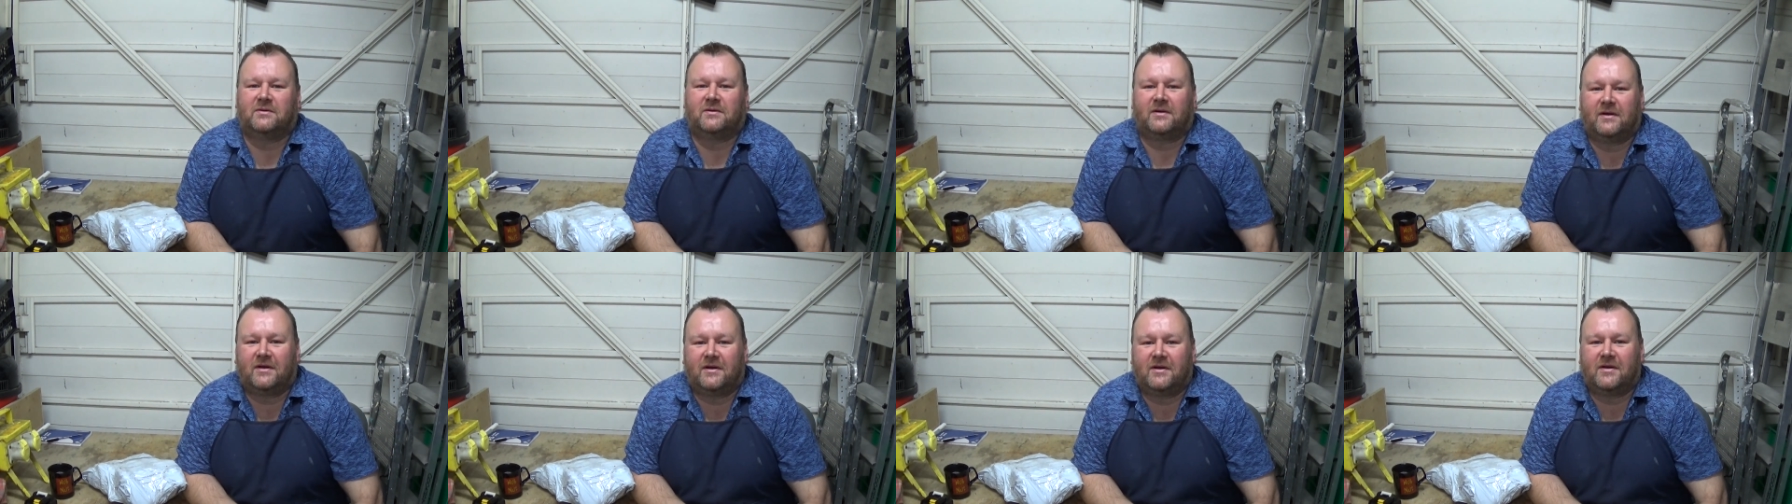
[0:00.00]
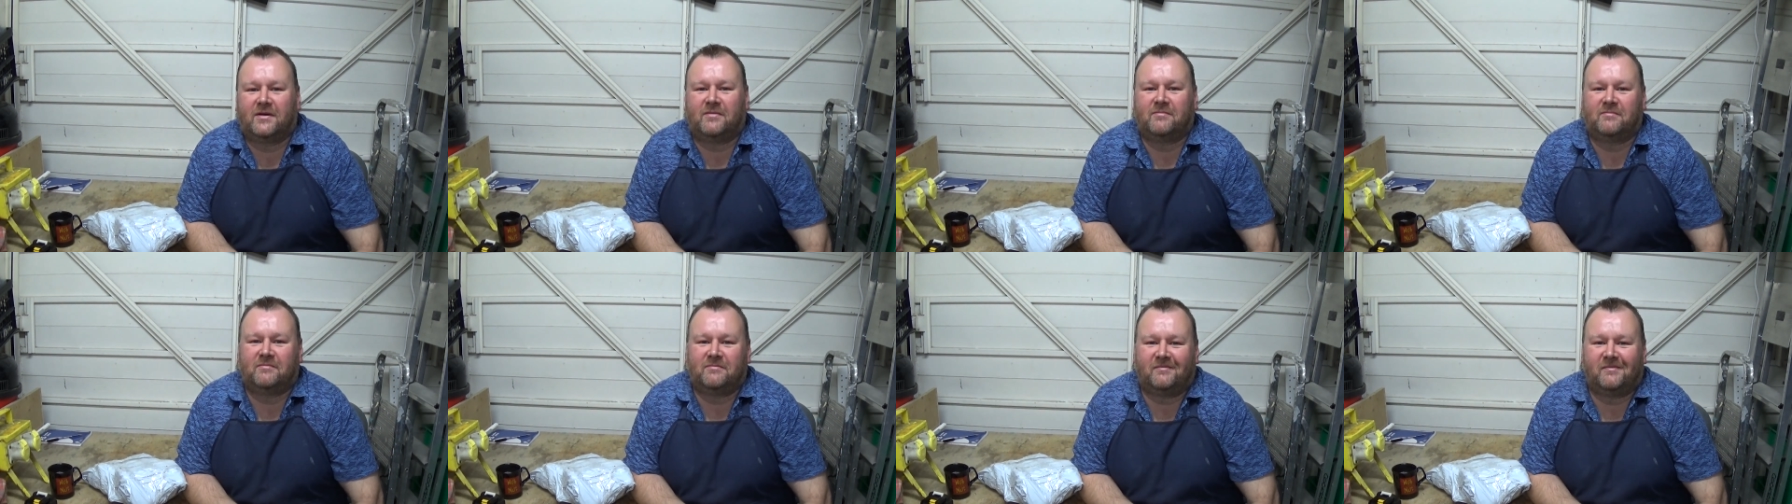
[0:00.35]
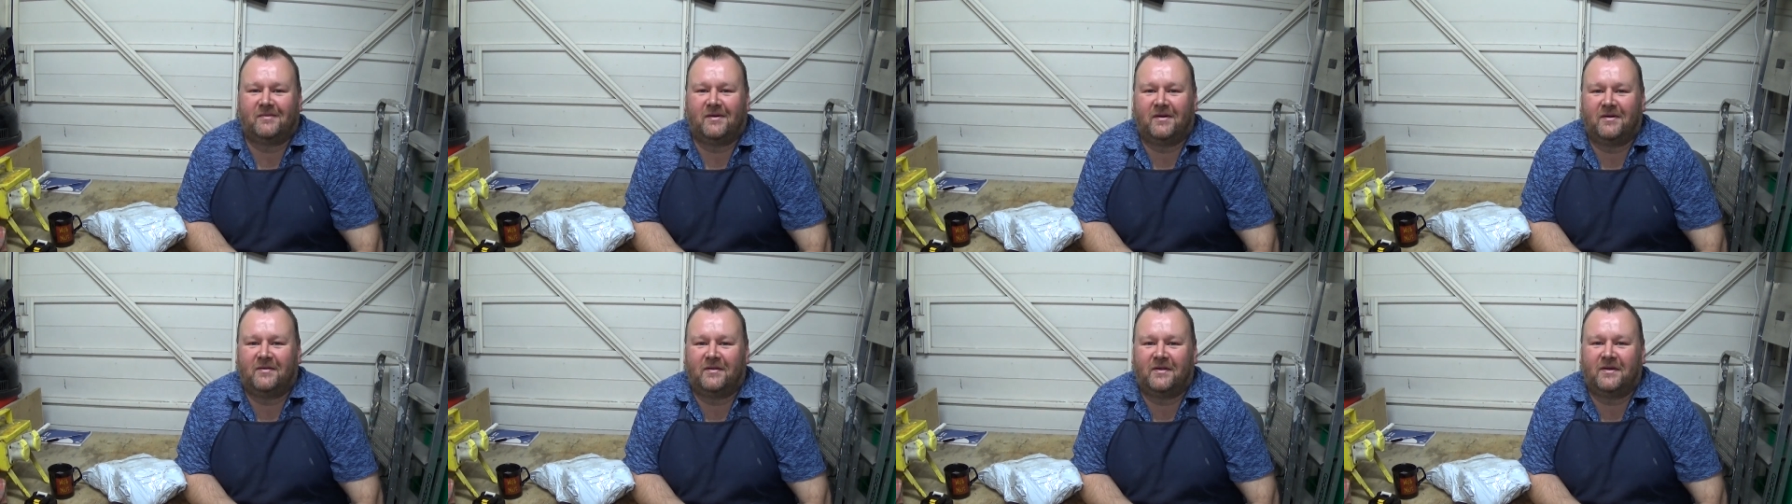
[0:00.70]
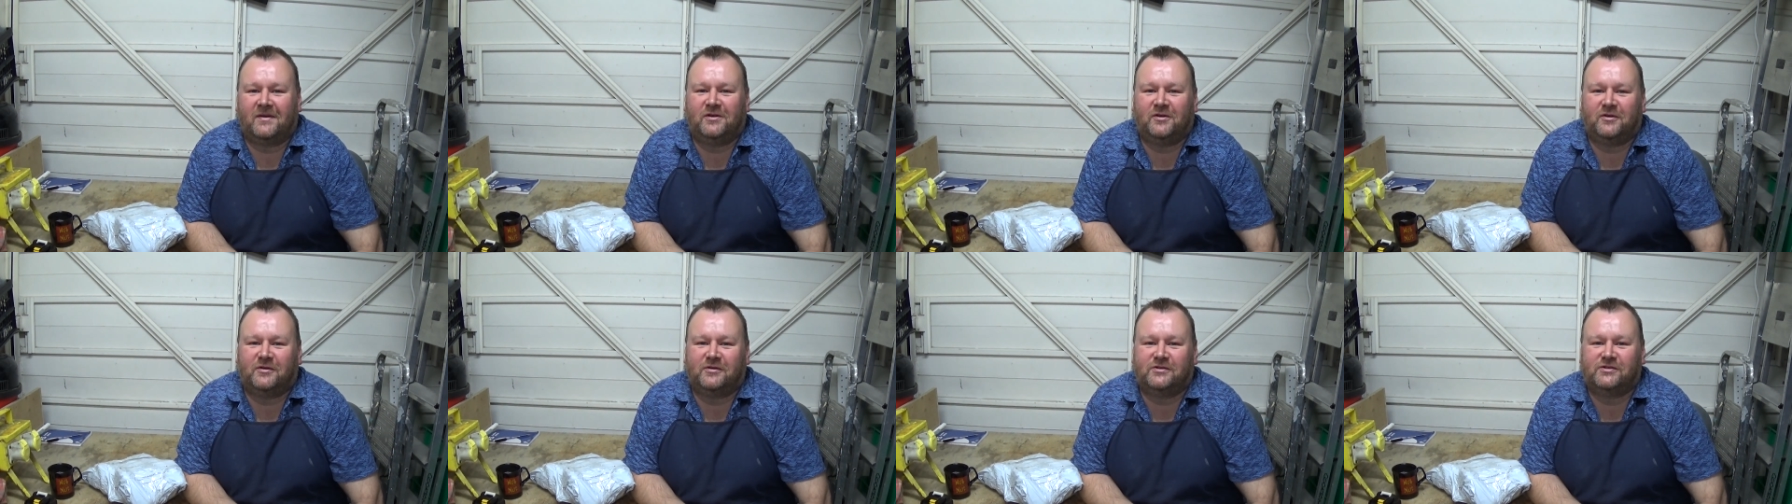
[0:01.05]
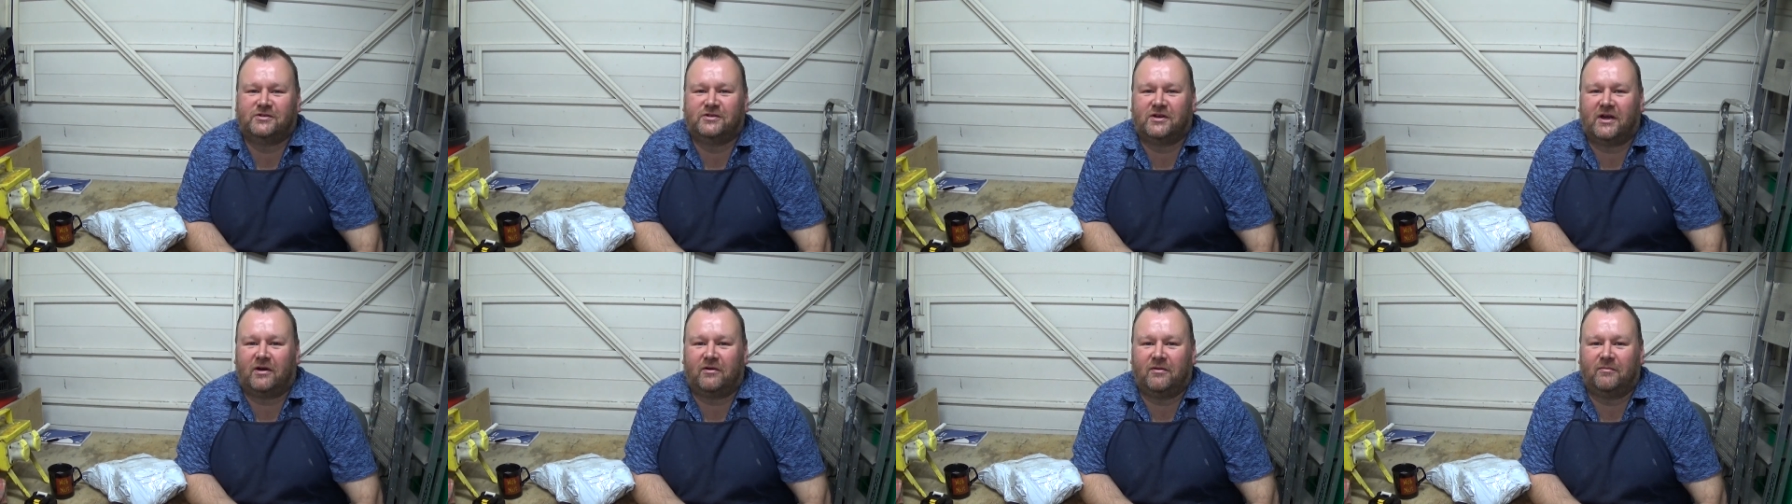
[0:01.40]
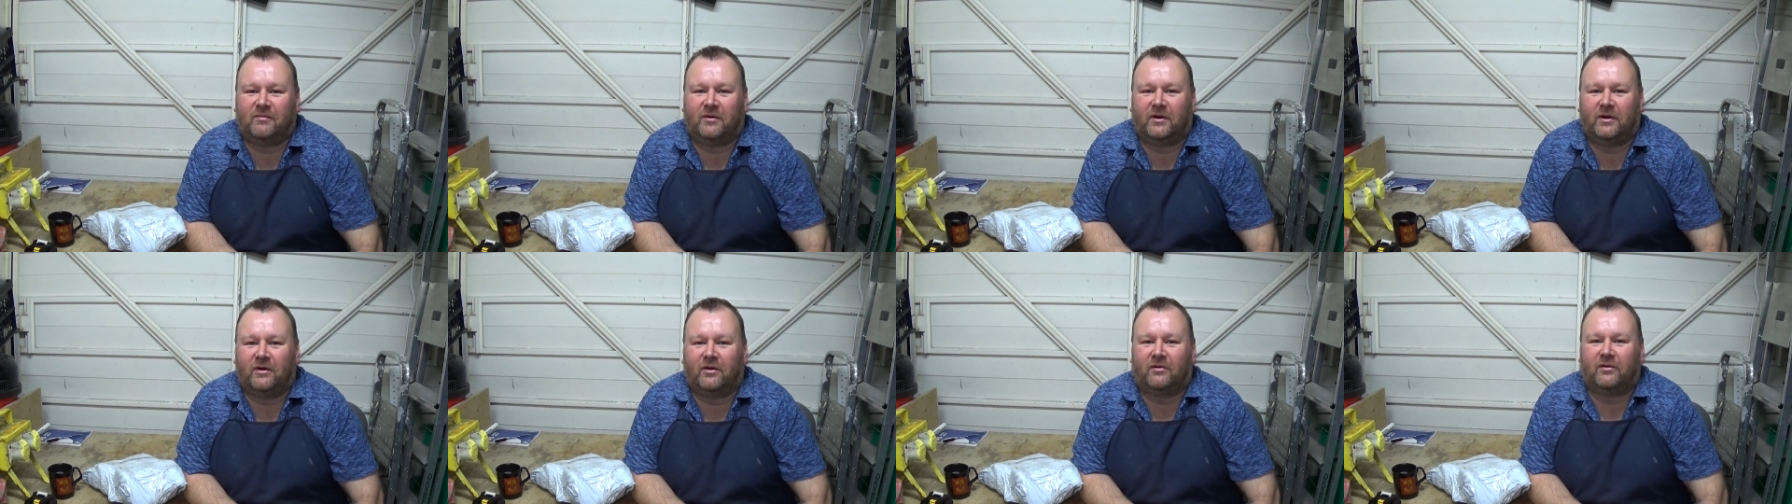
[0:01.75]
and then you can share in
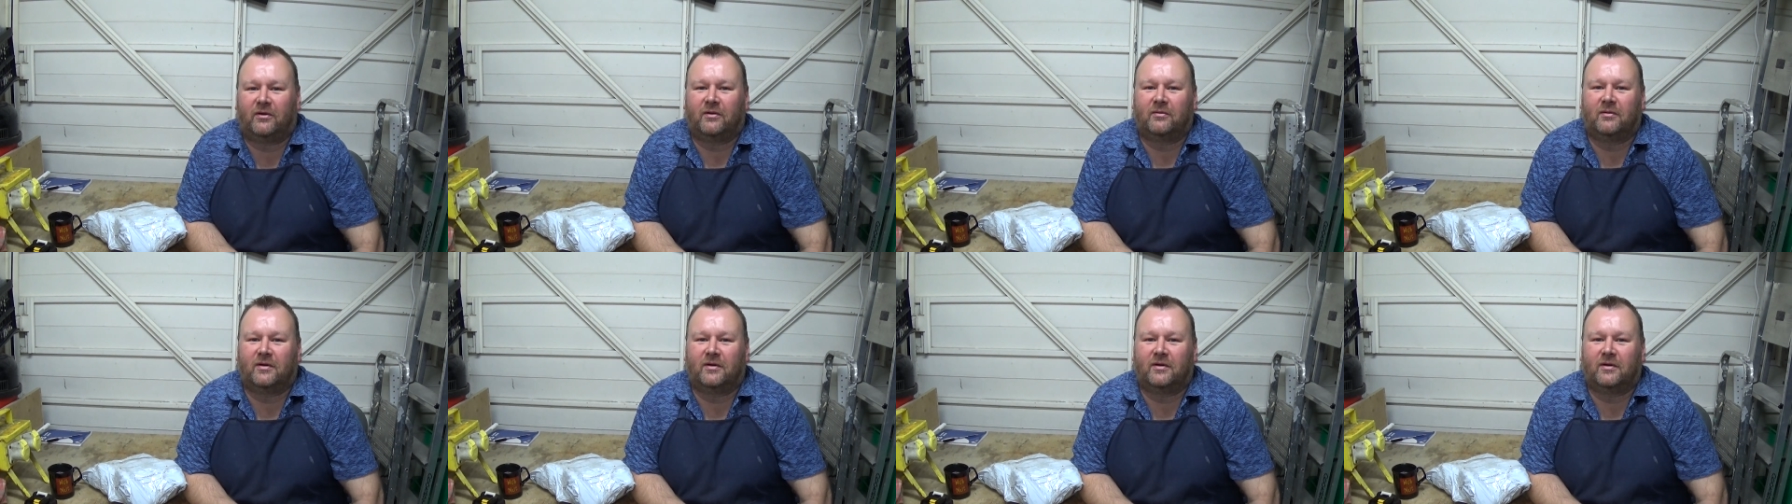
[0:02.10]
my horror